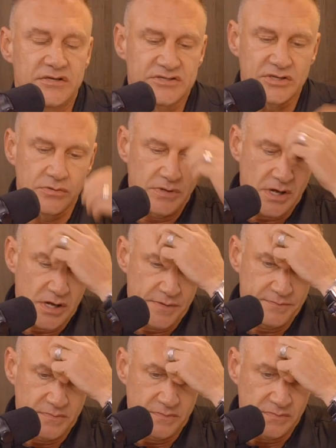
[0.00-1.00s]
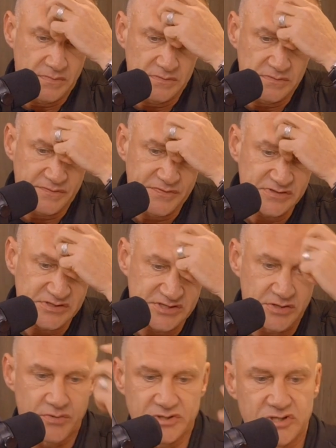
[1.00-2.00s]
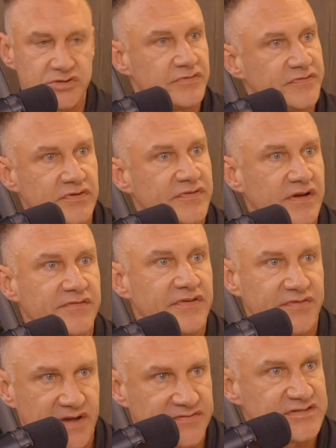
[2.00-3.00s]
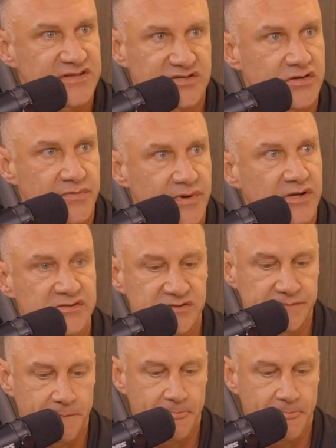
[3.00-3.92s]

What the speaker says: So, first I'll tell you what you do if you have $600.